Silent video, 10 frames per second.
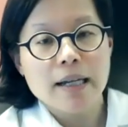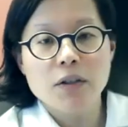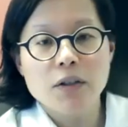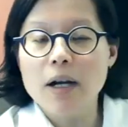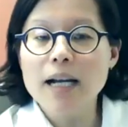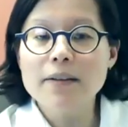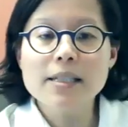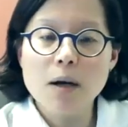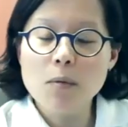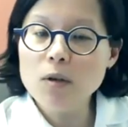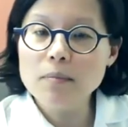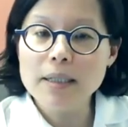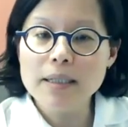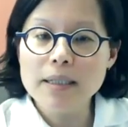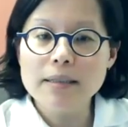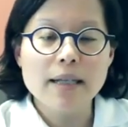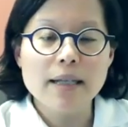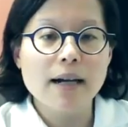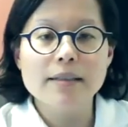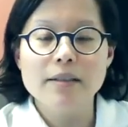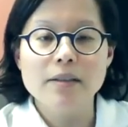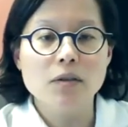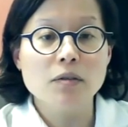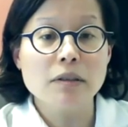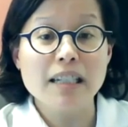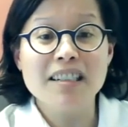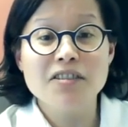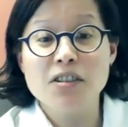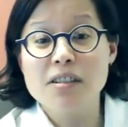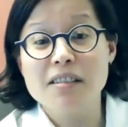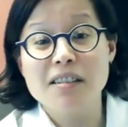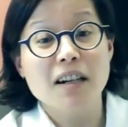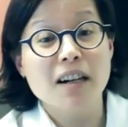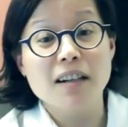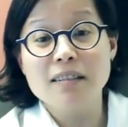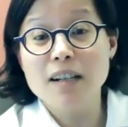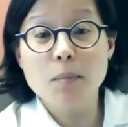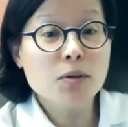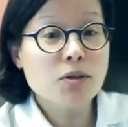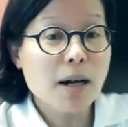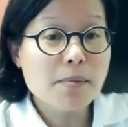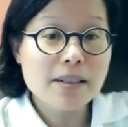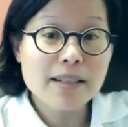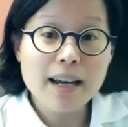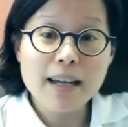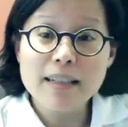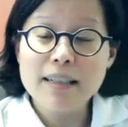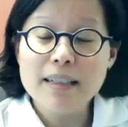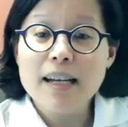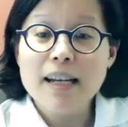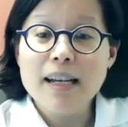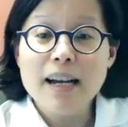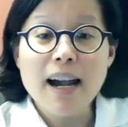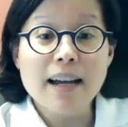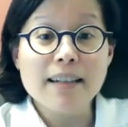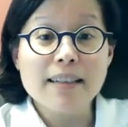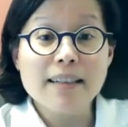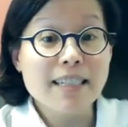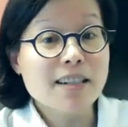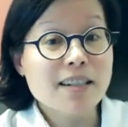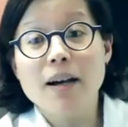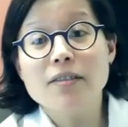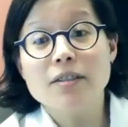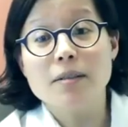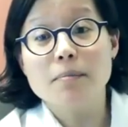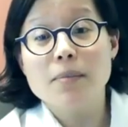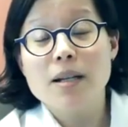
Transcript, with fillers: You know, I have some women that, you know, leak just a couple drops a day and it doesn't bother them.